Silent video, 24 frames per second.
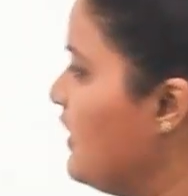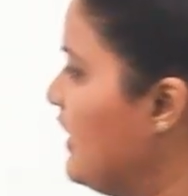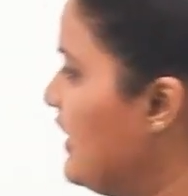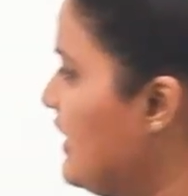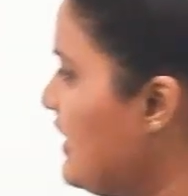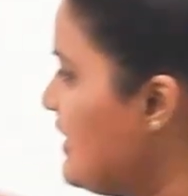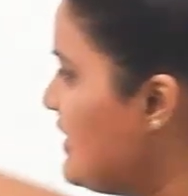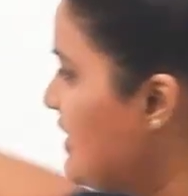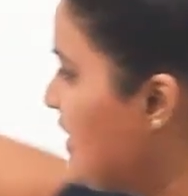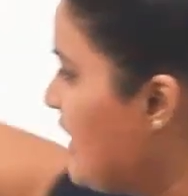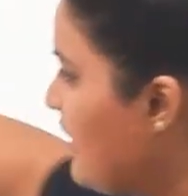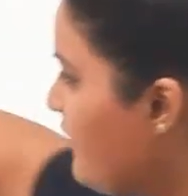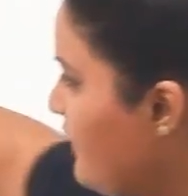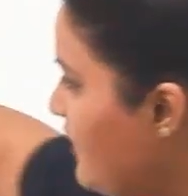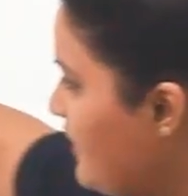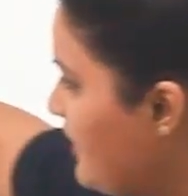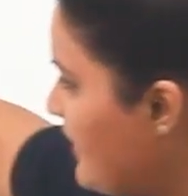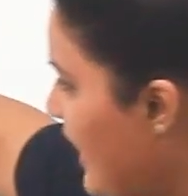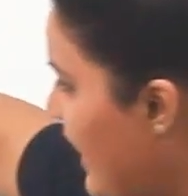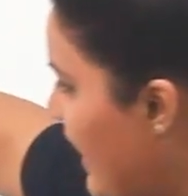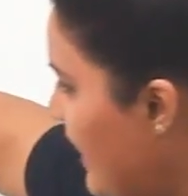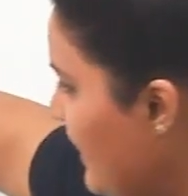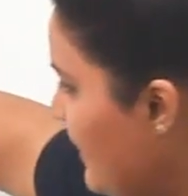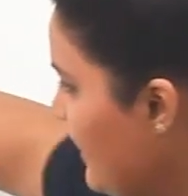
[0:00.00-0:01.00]
it is given
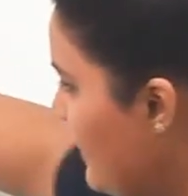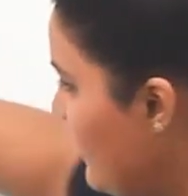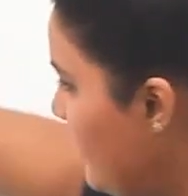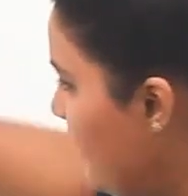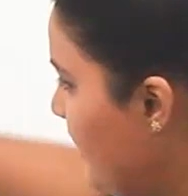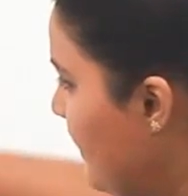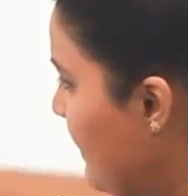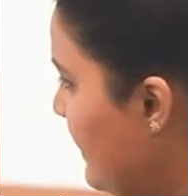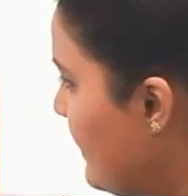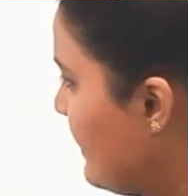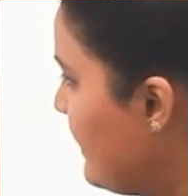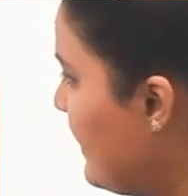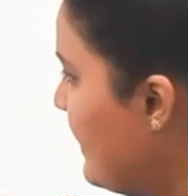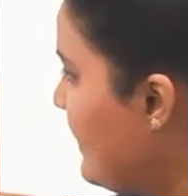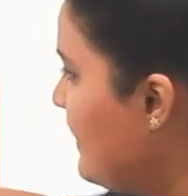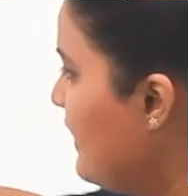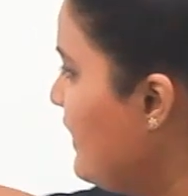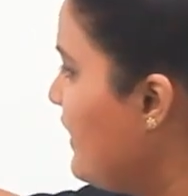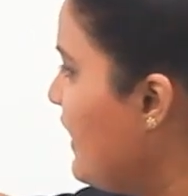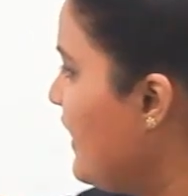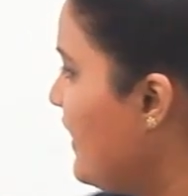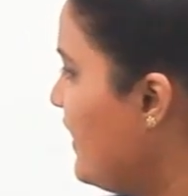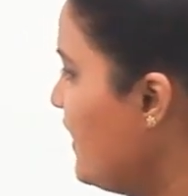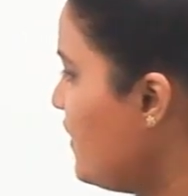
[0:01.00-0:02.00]
that the
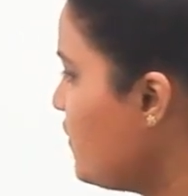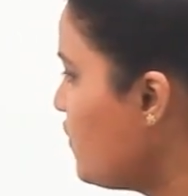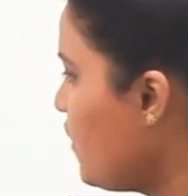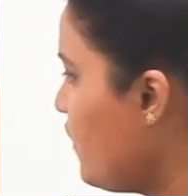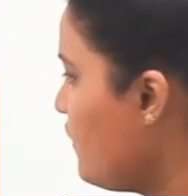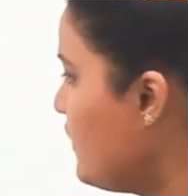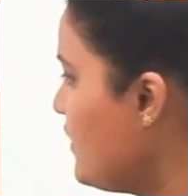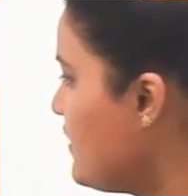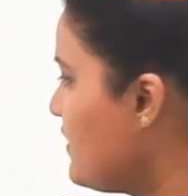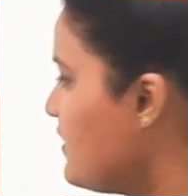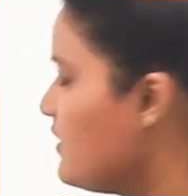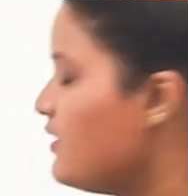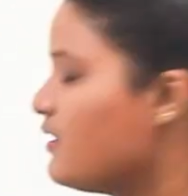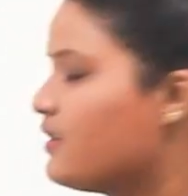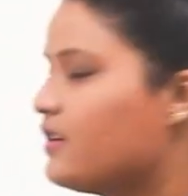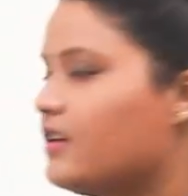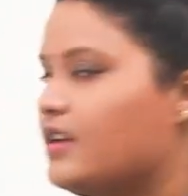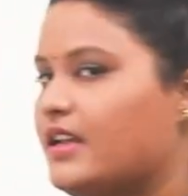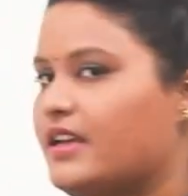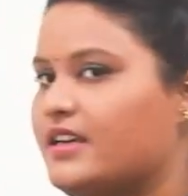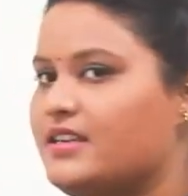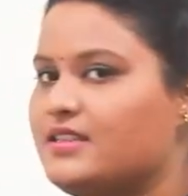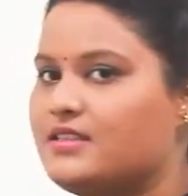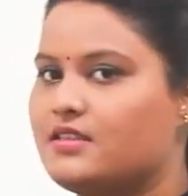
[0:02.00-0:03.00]
radius of the
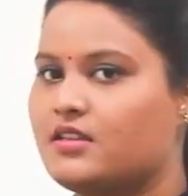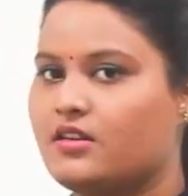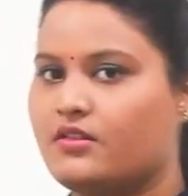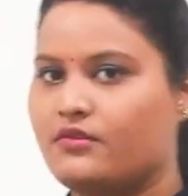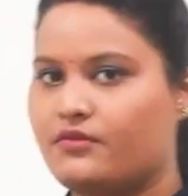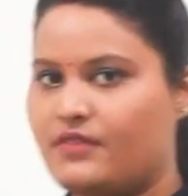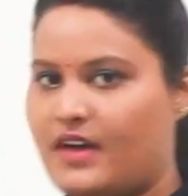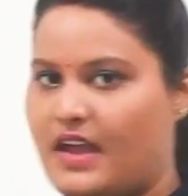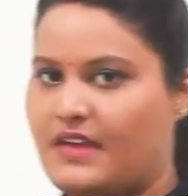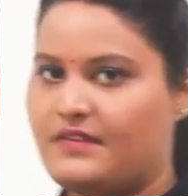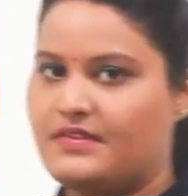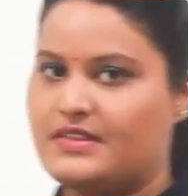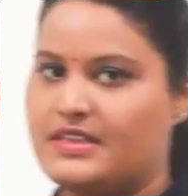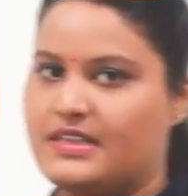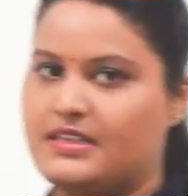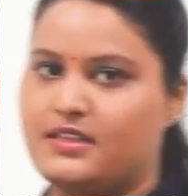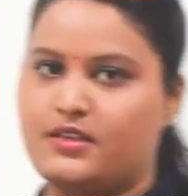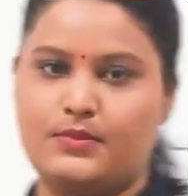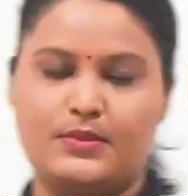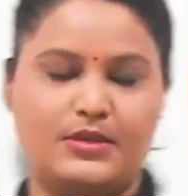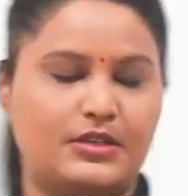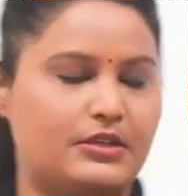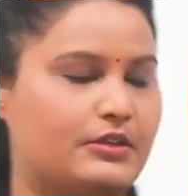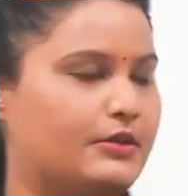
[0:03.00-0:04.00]
circle is 5
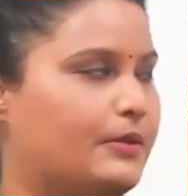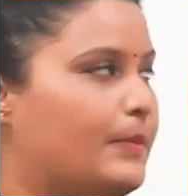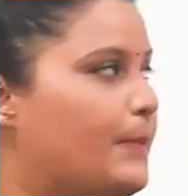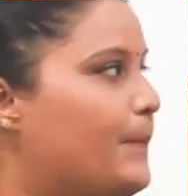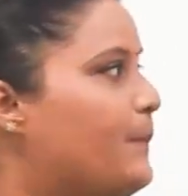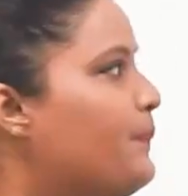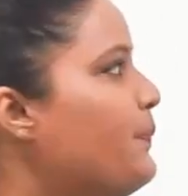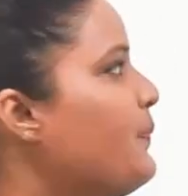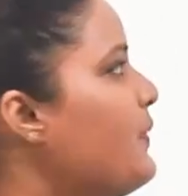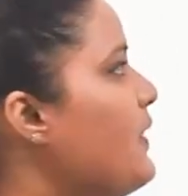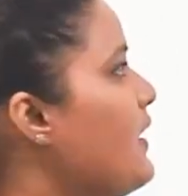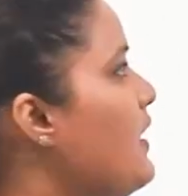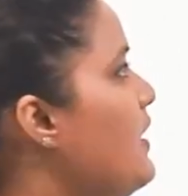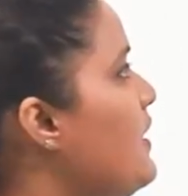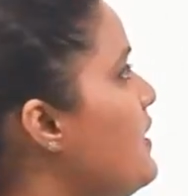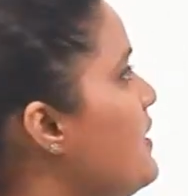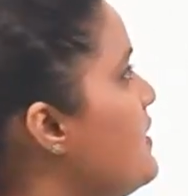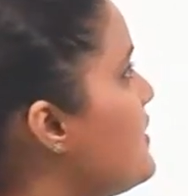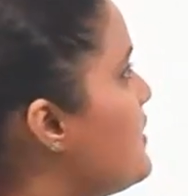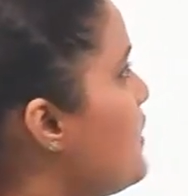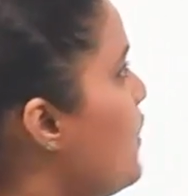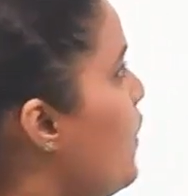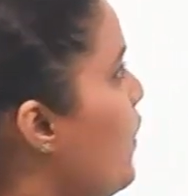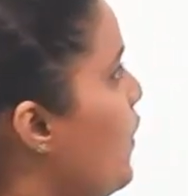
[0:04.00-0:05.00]
centimeter.
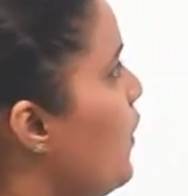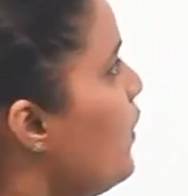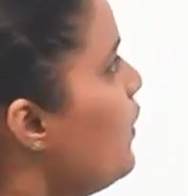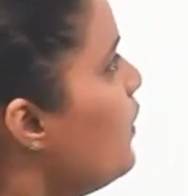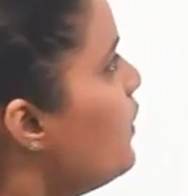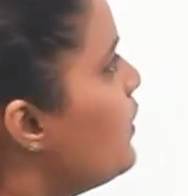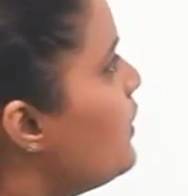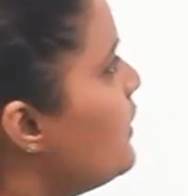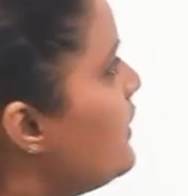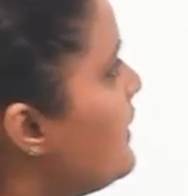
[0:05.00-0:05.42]
So,